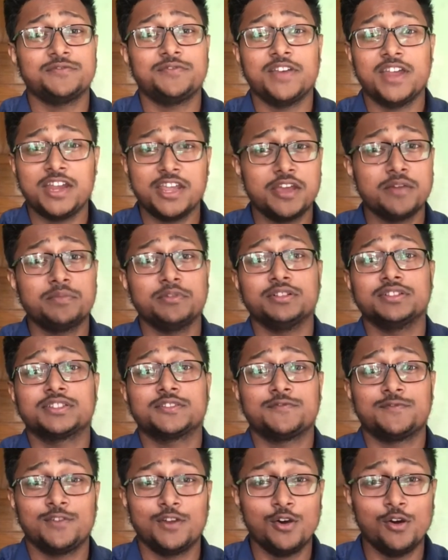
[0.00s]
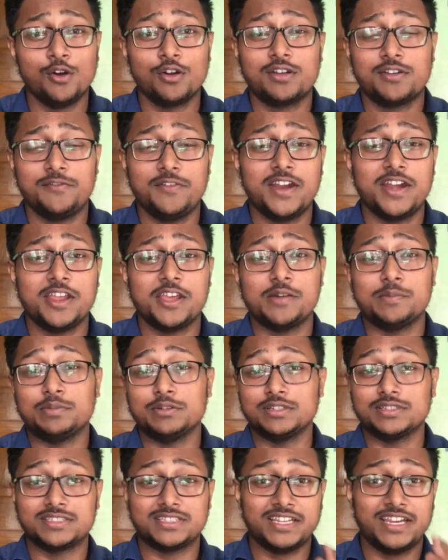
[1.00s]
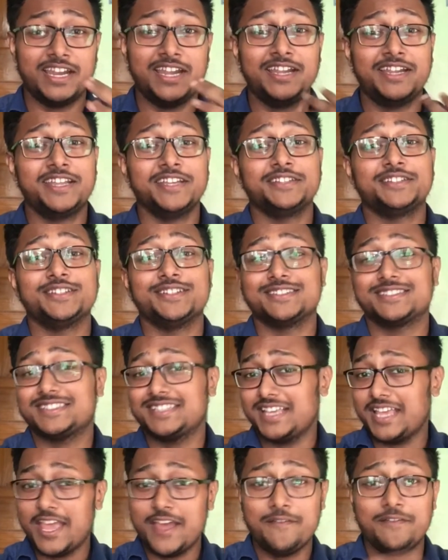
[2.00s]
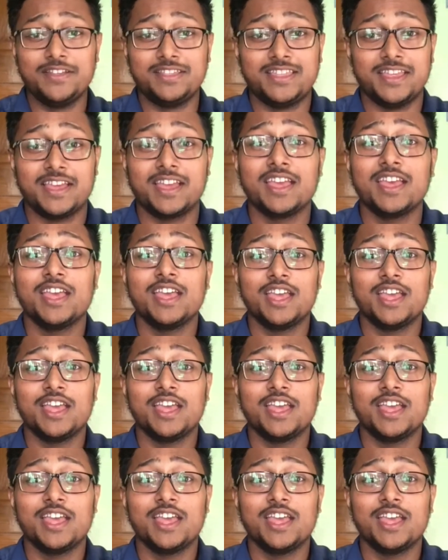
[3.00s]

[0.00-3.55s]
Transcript: variables, float variables, integers, everything,